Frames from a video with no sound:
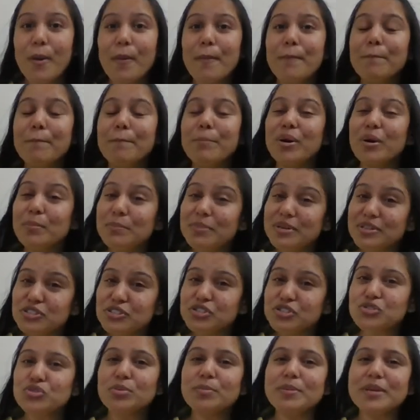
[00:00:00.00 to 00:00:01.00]

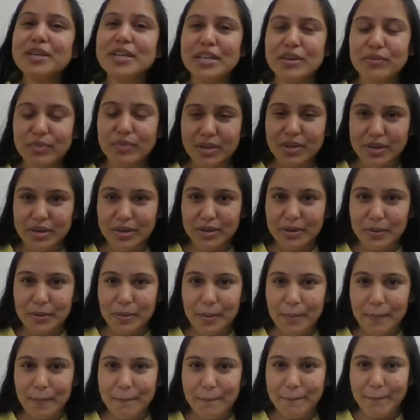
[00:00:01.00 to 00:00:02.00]
permits to be given
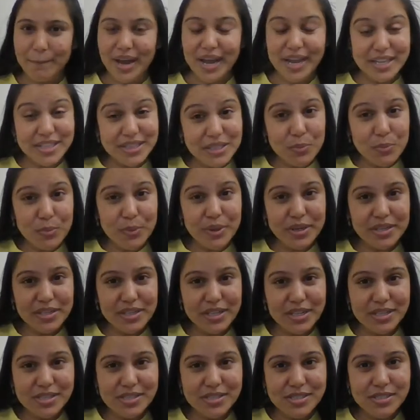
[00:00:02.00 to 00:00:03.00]
by the
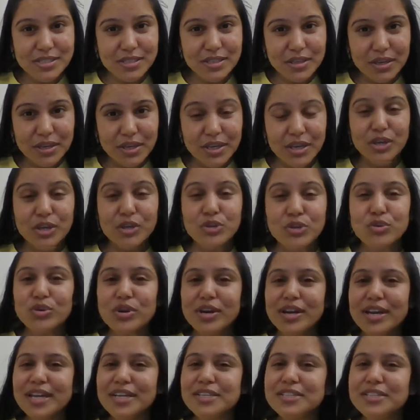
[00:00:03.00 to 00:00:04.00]
witness
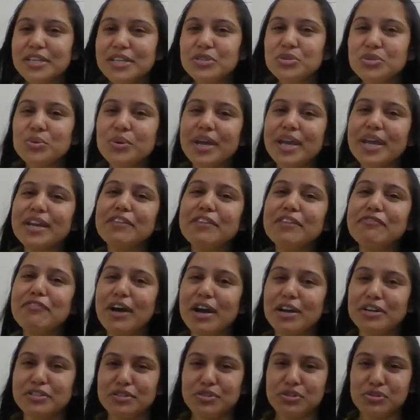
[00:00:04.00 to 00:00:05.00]
relating to any
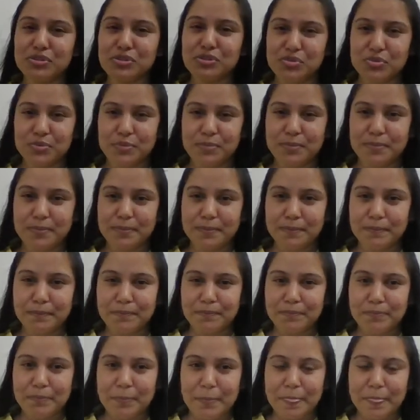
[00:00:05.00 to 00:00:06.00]
fact and issue.
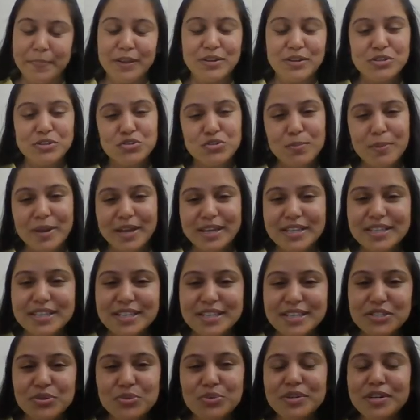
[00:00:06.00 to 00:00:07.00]
So by
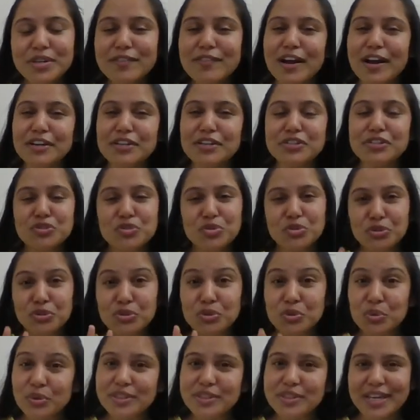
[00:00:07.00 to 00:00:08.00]
this you could have understood
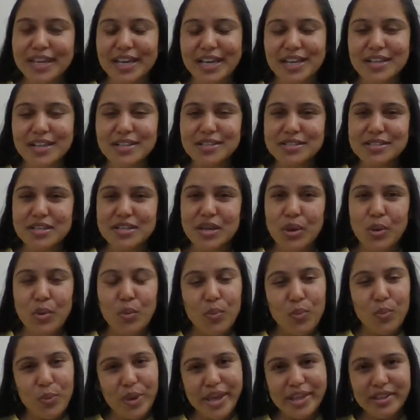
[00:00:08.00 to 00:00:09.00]
two things,
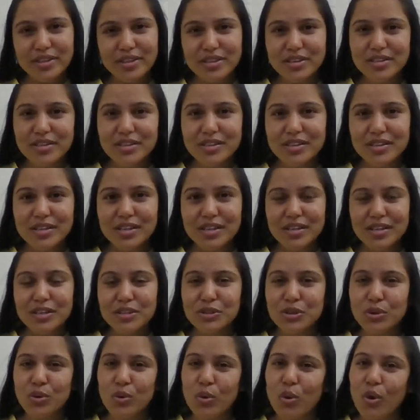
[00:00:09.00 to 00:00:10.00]
whether
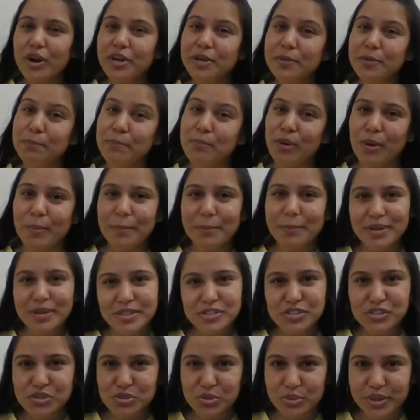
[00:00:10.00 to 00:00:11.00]
the court
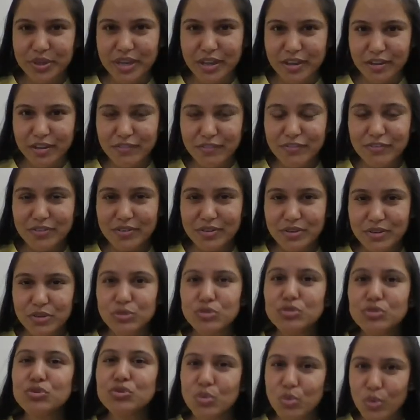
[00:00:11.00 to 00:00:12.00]
permits to give
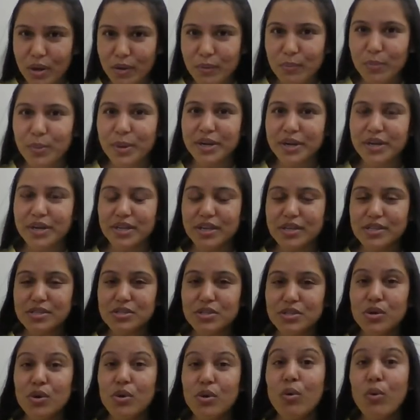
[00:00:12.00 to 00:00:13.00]
through a witness
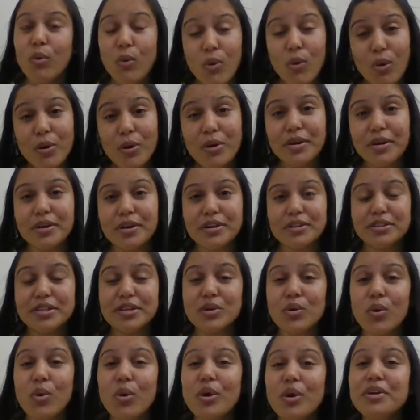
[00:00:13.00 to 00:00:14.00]
or the
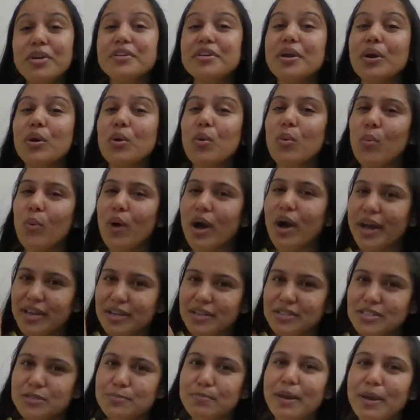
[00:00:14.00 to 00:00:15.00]
court
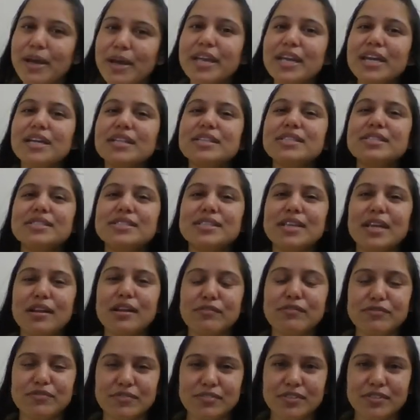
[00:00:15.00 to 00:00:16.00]
requires by itself